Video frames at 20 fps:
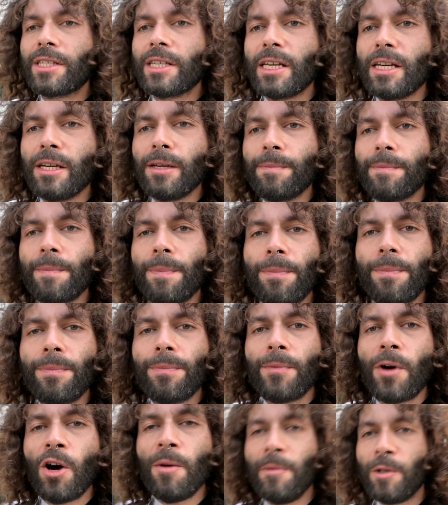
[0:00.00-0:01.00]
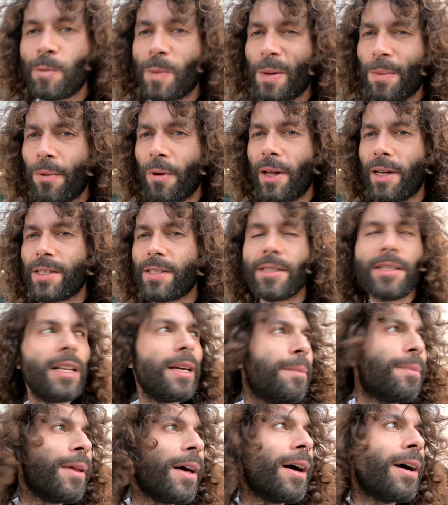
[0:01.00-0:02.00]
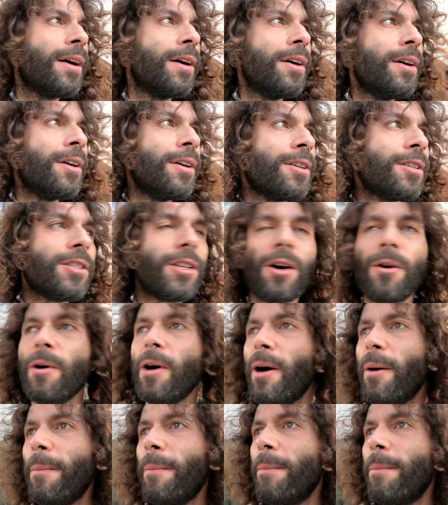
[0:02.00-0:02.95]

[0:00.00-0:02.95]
see, homeless people like to sleep there. So